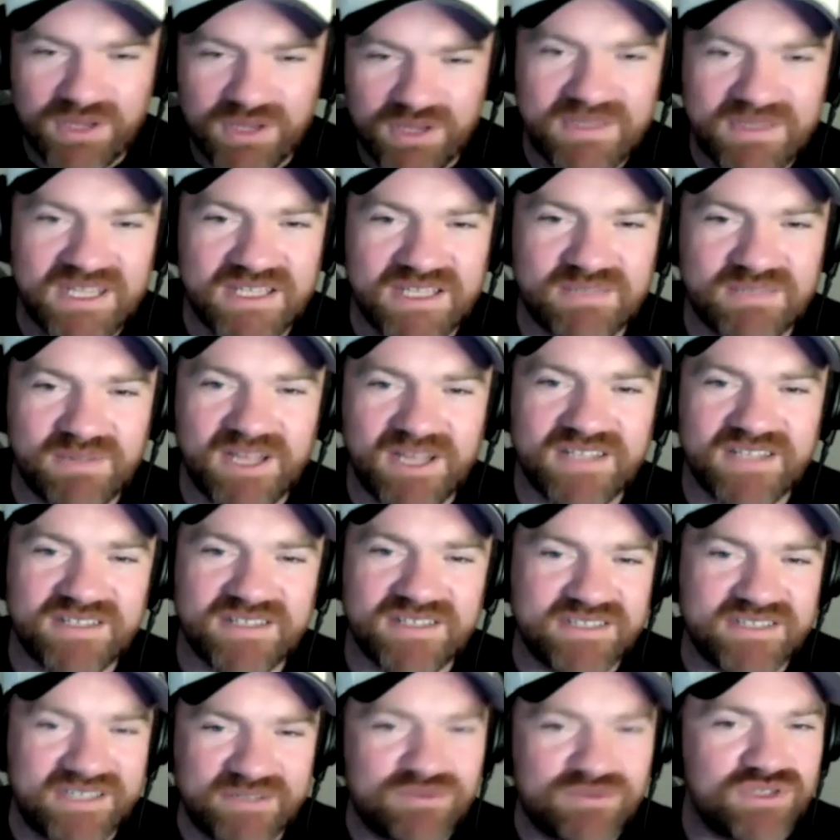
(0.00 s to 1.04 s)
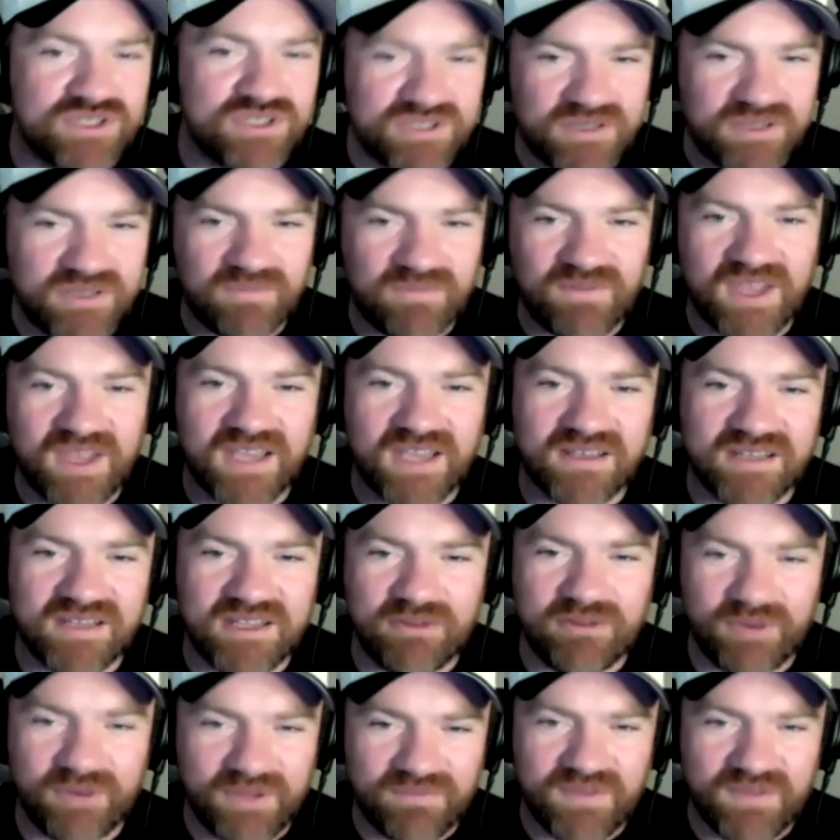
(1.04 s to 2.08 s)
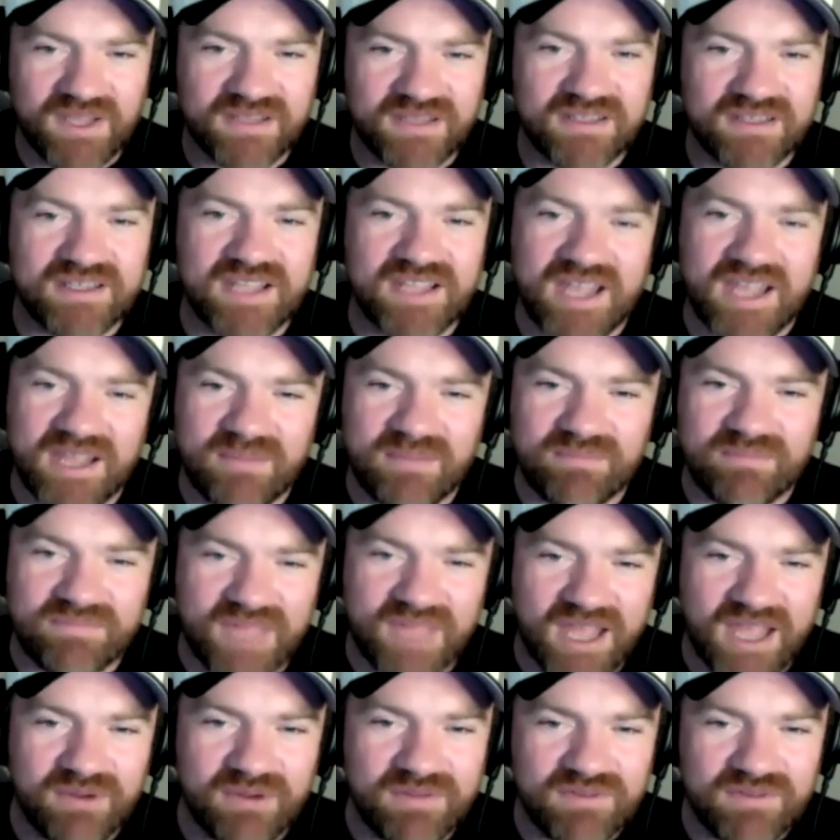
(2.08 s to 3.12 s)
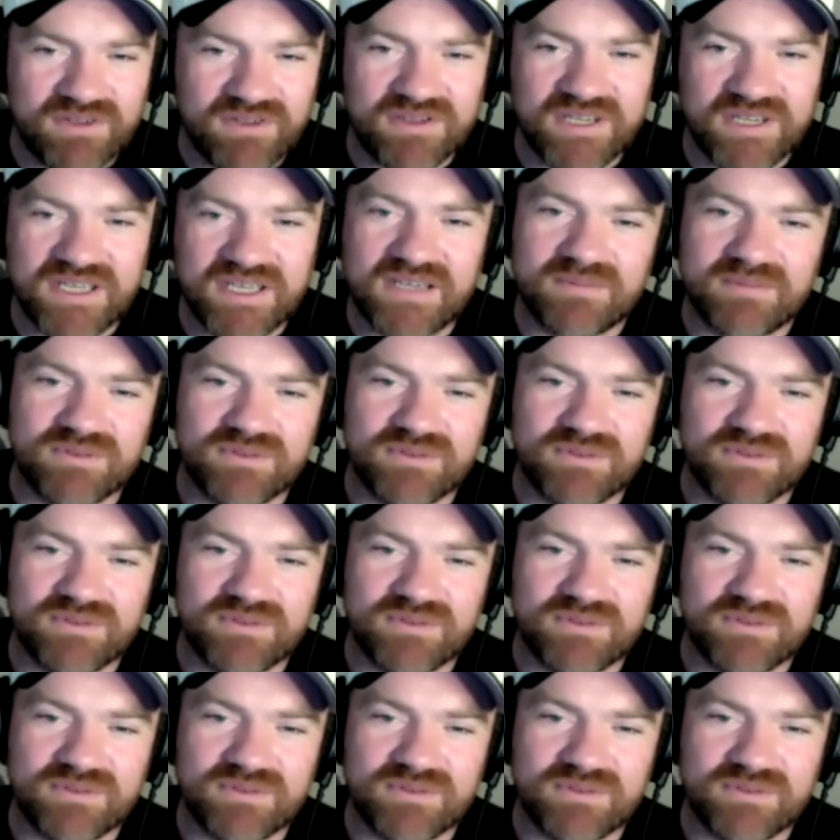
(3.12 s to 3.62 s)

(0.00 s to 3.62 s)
him in these places and he will affect the game however you need him to